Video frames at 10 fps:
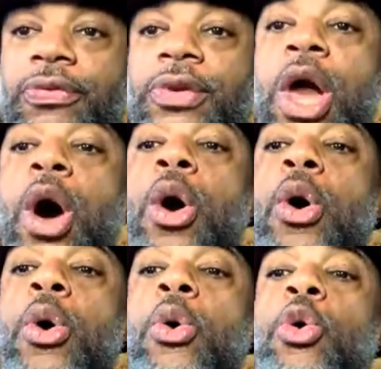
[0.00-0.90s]

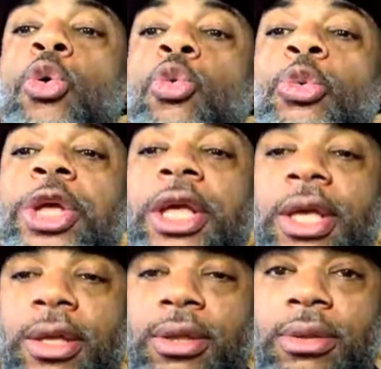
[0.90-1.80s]

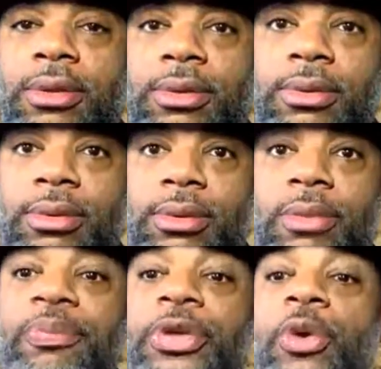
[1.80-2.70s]
Flowing.
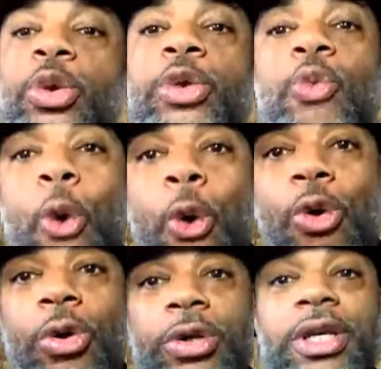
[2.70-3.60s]
The
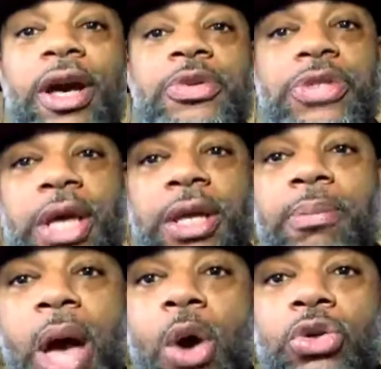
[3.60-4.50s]
reward of
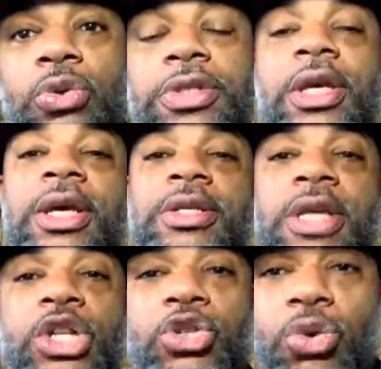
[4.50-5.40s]
setting boundaries is
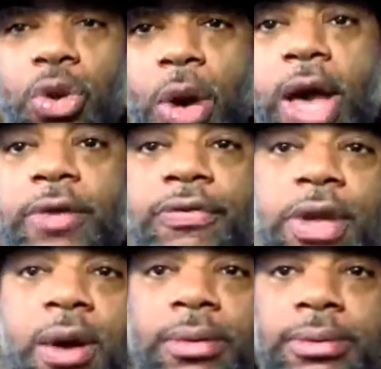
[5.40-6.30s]
that you know how to
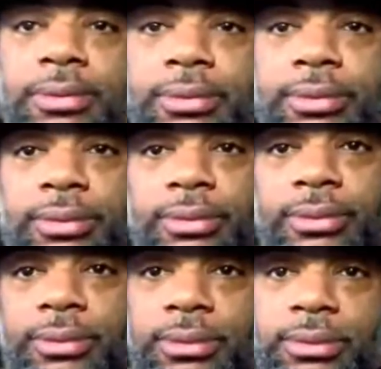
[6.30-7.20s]
flow.
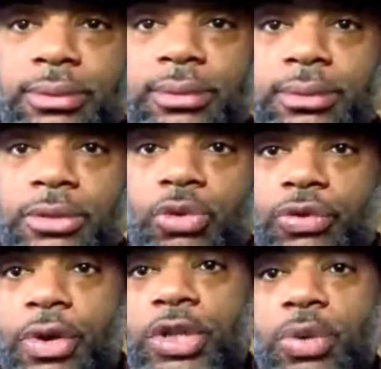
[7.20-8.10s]

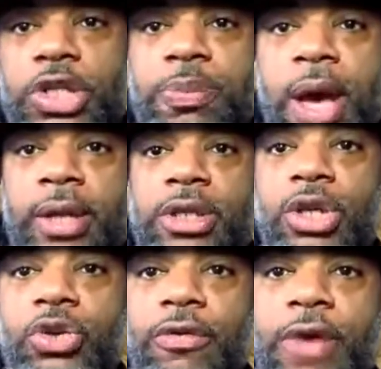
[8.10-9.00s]
First, respect,
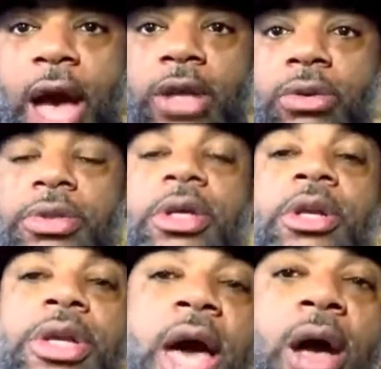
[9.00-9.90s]
you're valued.
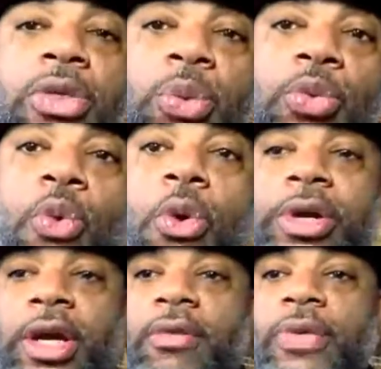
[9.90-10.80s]
Now the
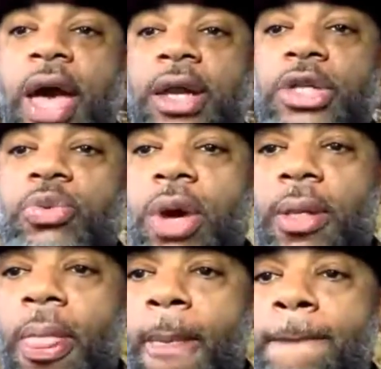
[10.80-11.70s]
reward of that is
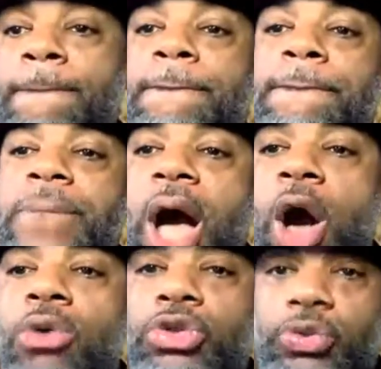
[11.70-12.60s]
what?
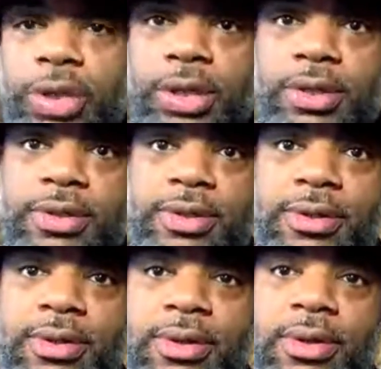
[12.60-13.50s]
Boundaries